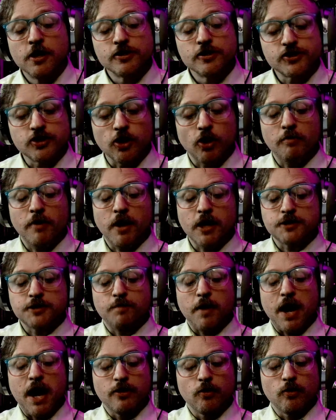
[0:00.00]
So much,
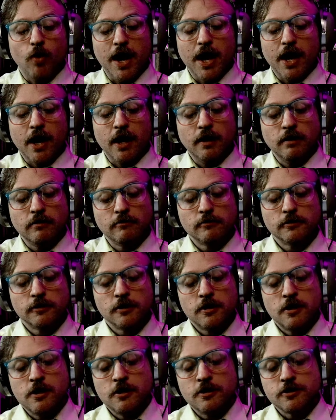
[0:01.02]
by the way,
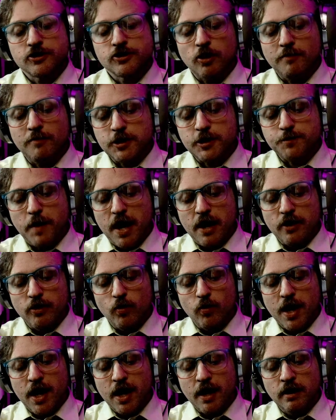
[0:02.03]
so much, by
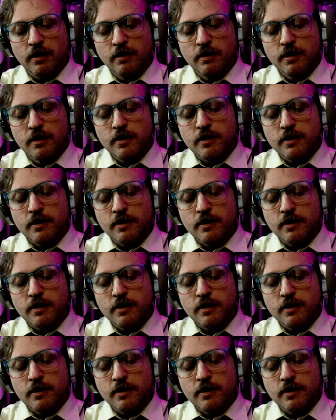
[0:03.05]
the way,